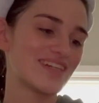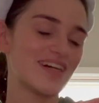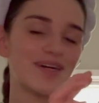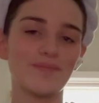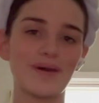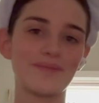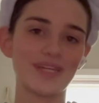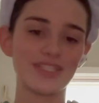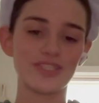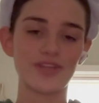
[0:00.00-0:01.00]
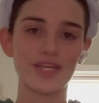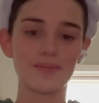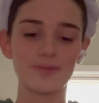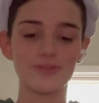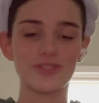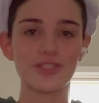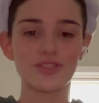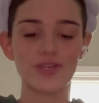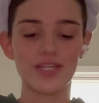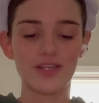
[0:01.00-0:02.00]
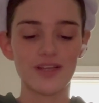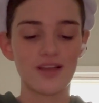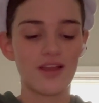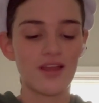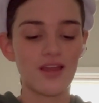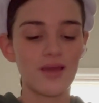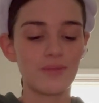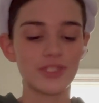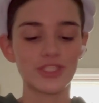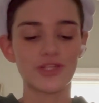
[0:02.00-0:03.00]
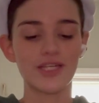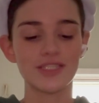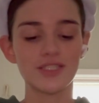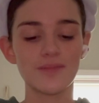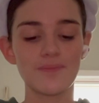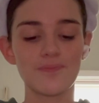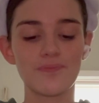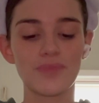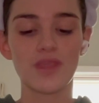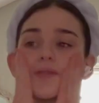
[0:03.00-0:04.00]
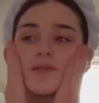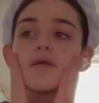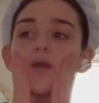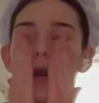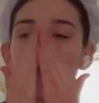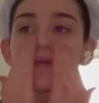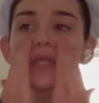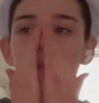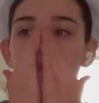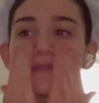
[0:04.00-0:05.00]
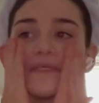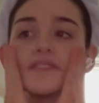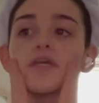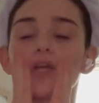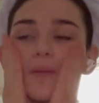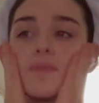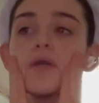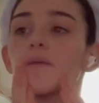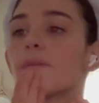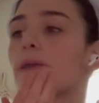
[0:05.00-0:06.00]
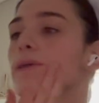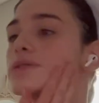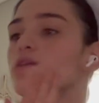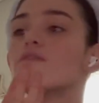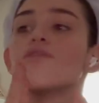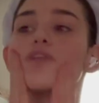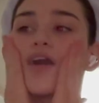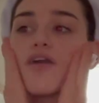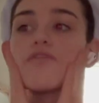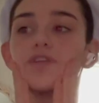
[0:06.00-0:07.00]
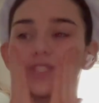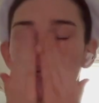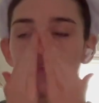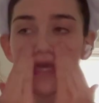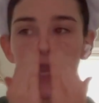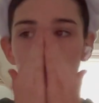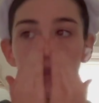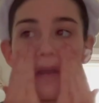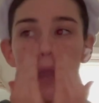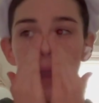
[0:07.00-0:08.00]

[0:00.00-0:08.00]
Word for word: Um, Peptide Strength Boosting Trainer Moisturizer. I really wanted this year to be about self-love and self-care,